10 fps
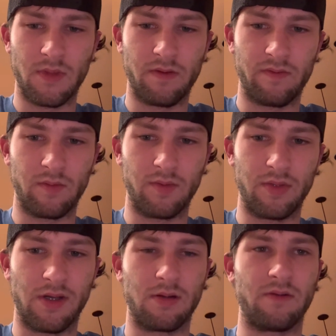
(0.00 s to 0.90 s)
from the
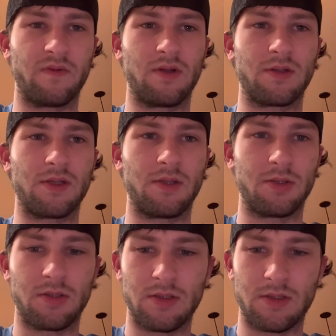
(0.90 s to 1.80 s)
Battle of Los
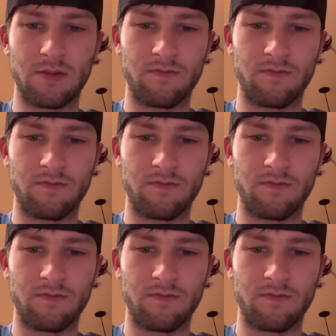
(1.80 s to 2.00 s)
Angeles.